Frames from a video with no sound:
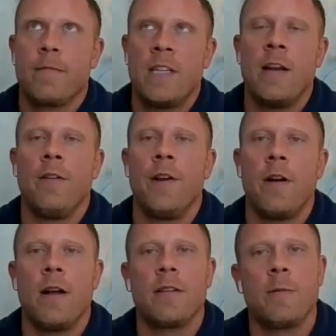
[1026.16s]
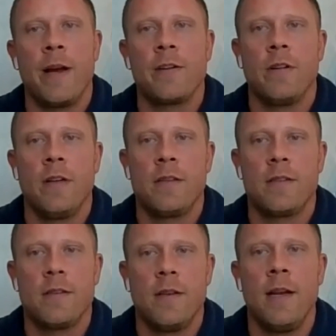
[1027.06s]
they're not
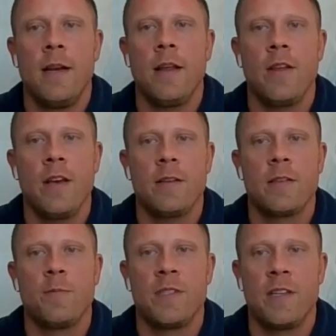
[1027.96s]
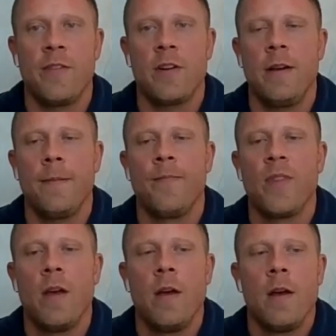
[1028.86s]
specialists in anything specifically,
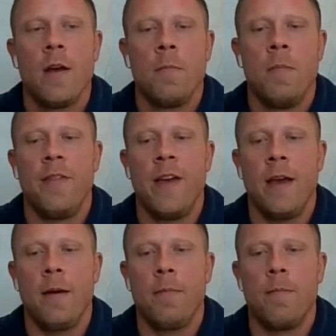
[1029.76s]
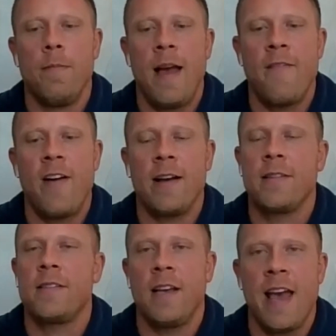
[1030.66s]
but they have
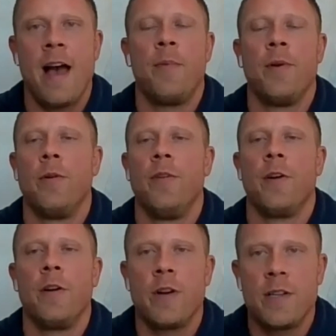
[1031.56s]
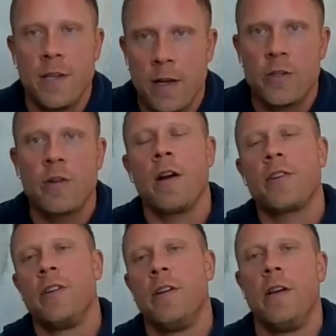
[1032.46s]
access to capital and they're interested in
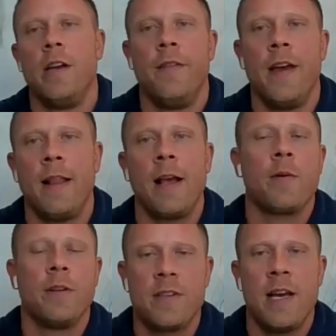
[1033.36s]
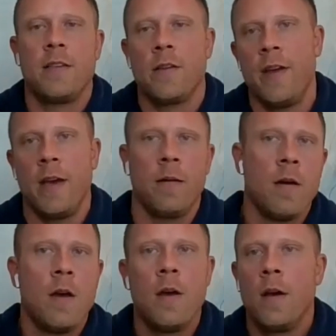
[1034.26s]
construction and they like real estate, so they
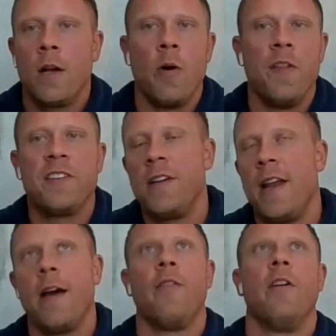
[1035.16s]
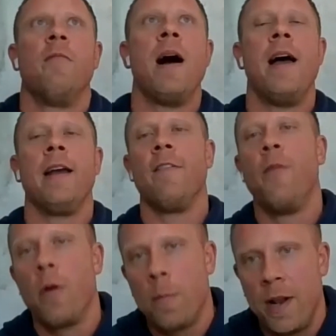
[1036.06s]
go on this endeavor of buying a
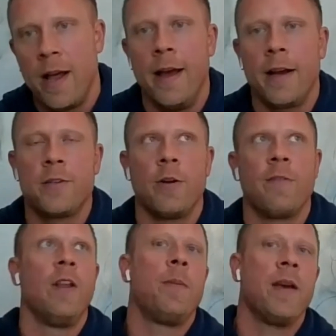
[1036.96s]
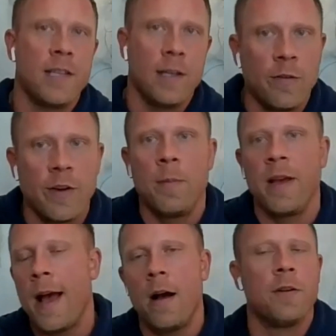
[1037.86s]
fourplex or flipping a single family
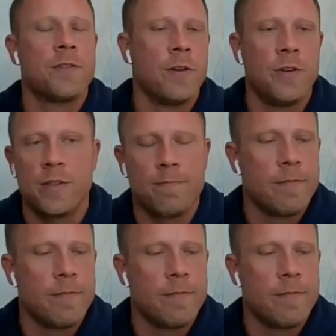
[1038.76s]
house or just